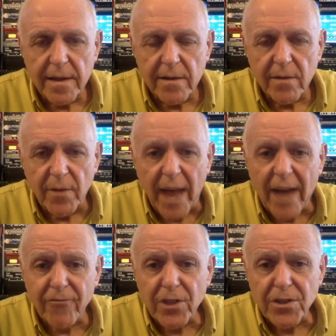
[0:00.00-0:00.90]
And we
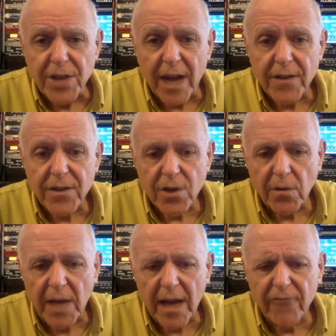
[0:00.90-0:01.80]
have flu shots,
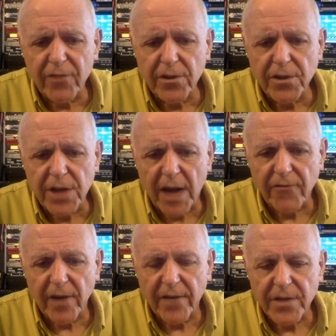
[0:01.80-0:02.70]
so get a flu
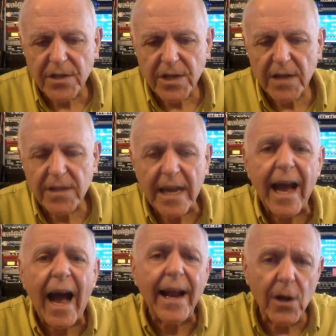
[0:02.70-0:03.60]
shot, for heaven's sakes.
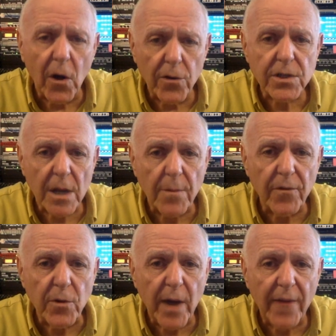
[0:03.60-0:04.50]
Yeah, I know there's
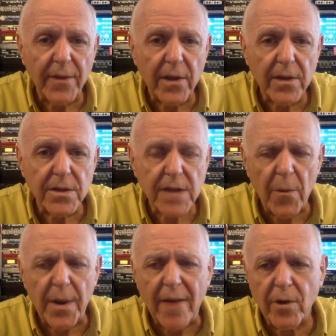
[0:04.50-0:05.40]
some of you out there that say,
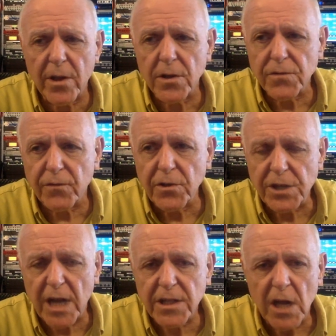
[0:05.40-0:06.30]
I want to have one of those flu
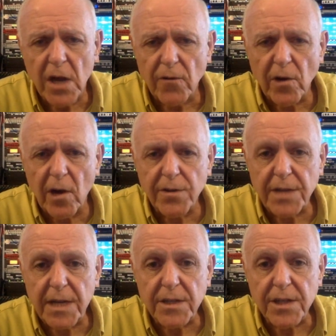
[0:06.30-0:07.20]
shots for all the
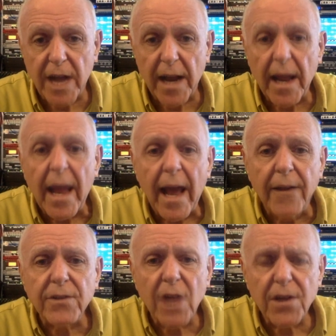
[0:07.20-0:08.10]
tea in China.
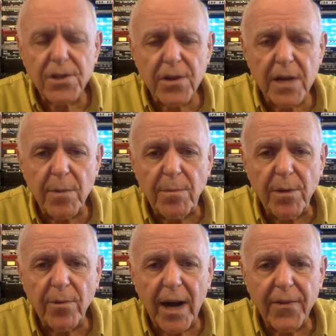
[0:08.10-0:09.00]
And there's also going to be
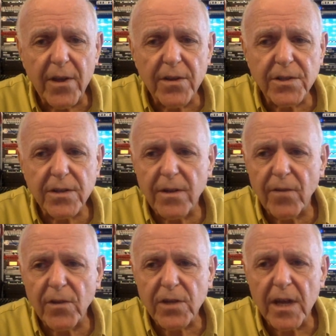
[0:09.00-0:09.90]
people out there that says,
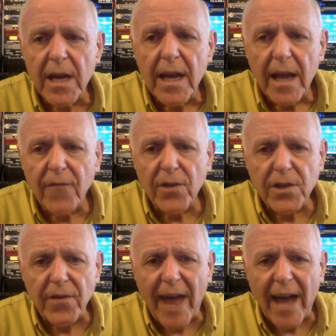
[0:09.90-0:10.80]
if
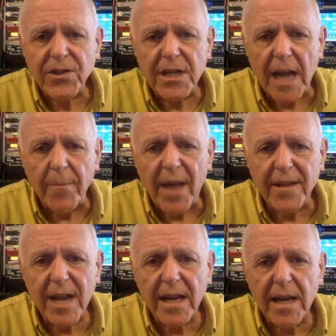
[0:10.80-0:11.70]
there's a vaccine, I'm
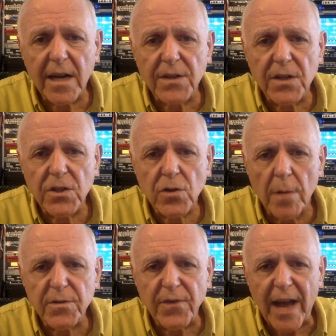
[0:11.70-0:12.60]
not taking it because it's
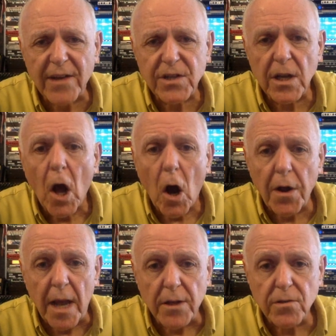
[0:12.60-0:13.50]
Trump's vaccine.
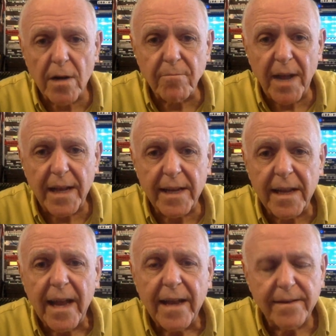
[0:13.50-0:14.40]
Oh, yeah, Trump made
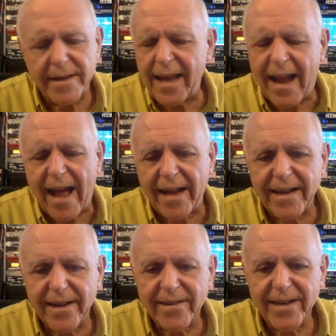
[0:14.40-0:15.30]
it. Get out
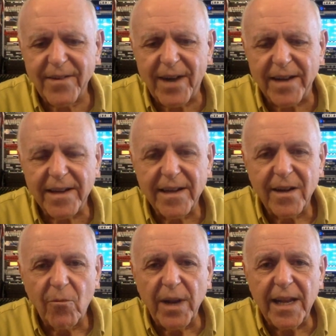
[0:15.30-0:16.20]
of here. Come on.
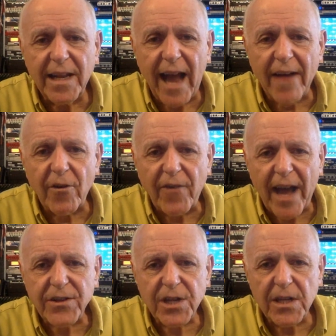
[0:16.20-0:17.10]
We need to have a
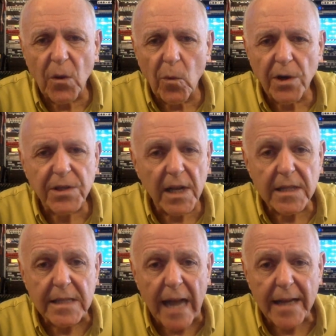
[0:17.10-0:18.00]
vaccine that works, and
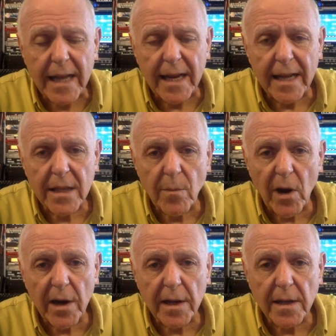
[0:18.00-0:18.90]
it's not going to hit the
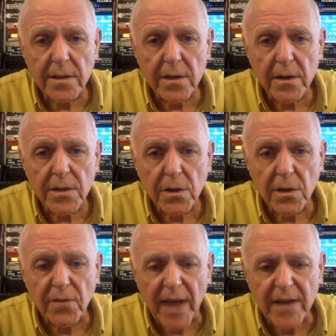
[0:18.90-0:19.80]
market until it's a
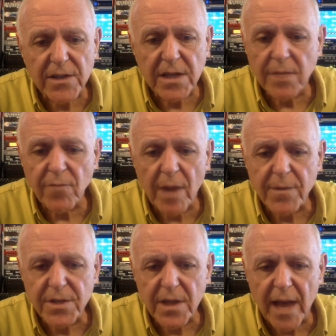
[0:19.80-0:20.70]
good vaccine.
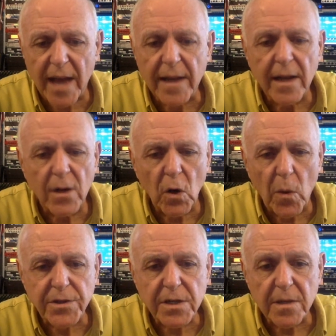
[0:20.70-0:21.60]
Promise you that. No
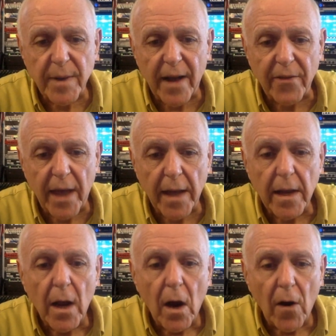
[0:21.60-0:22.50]
question about that.
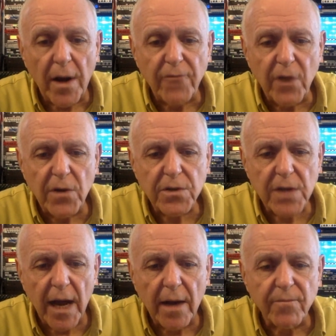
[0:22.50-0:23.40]
All righty, folks,
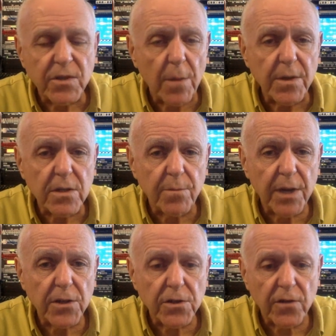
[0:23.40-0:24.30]
send me some
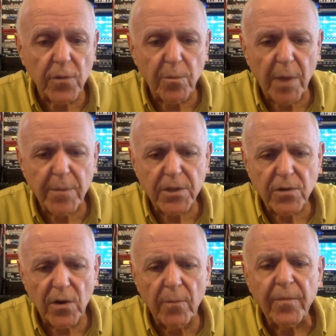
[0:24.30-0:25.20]
pictures of the pet
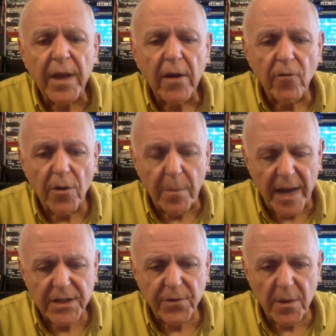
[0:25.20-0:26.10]
patrol for the
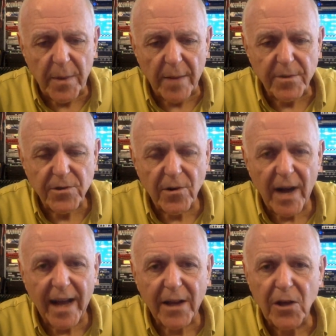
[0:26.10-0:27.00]
pets for the pet
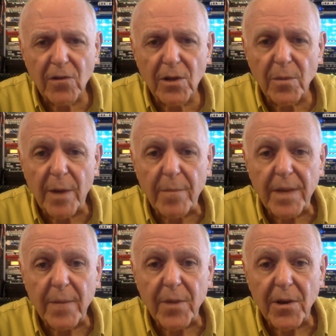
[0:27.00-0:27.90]
patrol. I had a cute little
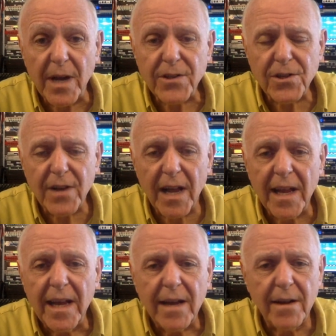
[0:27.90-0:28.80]
puppy up there
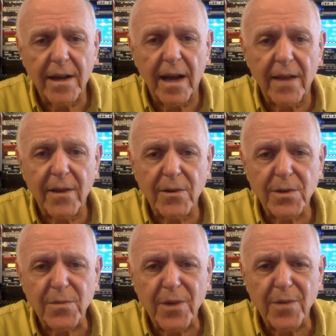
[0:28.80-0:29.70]
yesterday. I think he
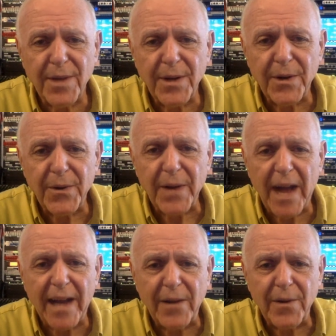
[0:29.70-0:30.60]
was probably an older
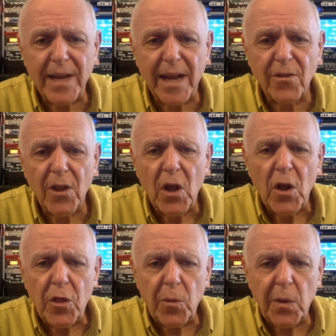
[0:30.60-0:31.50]
guy, and he only had
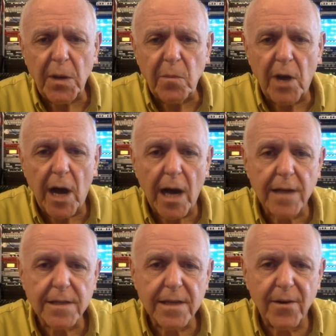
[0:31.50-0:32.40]
3
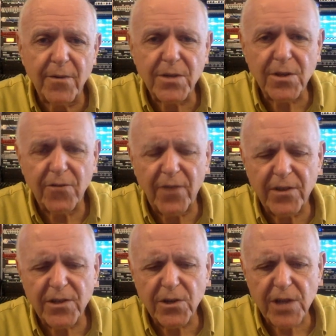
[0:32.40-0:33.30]
paws. Oh, I was so
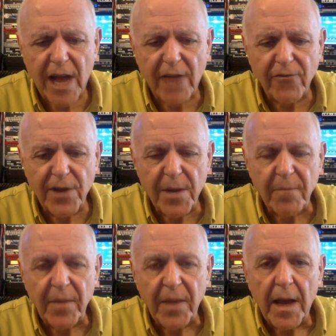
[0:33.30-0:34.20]
felt so sad for him.